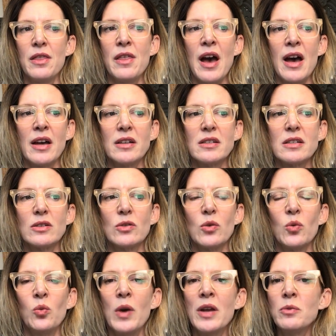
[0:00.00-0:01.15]
that
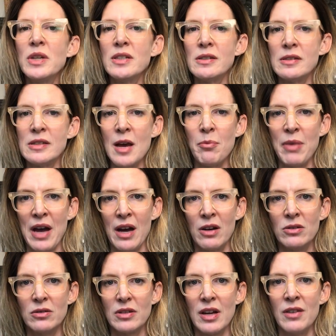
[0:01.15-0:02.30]
when we step
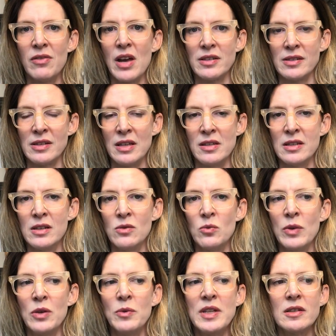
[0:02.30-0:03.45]
out of that season,
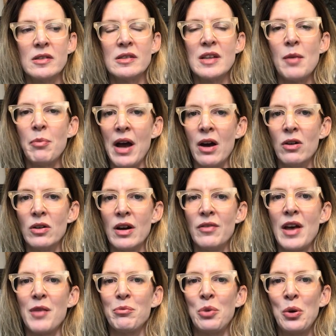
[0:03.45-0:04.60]
when we step out of
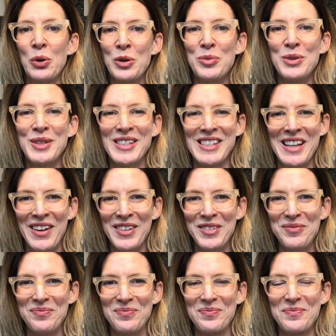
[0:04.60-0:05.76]
that portable cell,
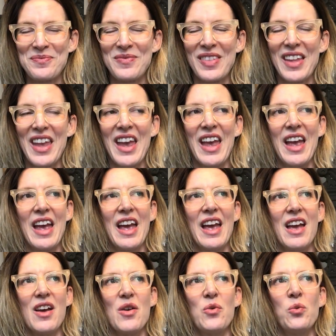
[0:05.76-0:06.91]

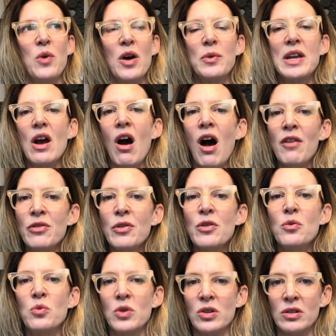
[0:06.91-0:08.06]
what we offer
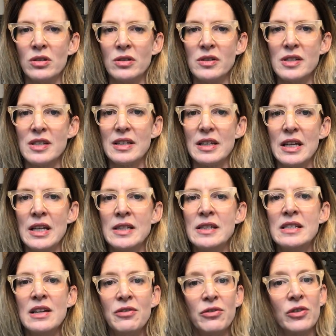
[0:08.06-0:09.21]
the world is
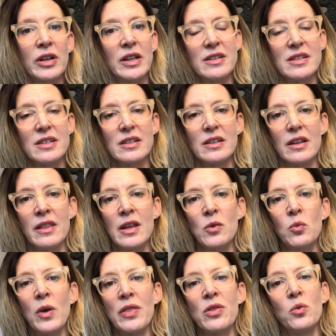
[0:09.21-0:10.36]
different
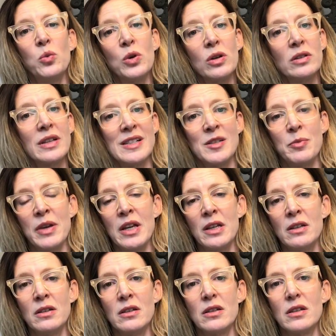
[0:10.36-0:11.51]
than what the world has
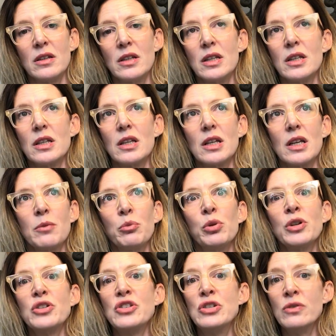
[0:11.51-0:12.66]
been
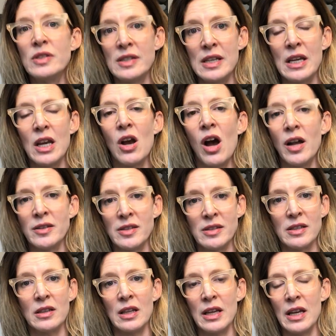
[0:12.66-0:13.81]
producing
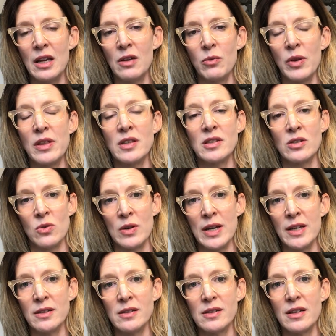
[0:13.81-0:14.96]
constantly with its
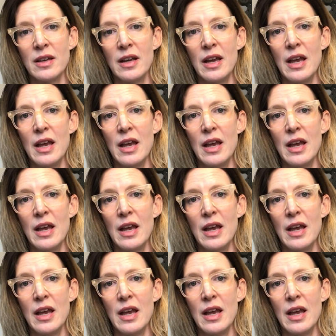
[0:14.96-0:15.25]
noise.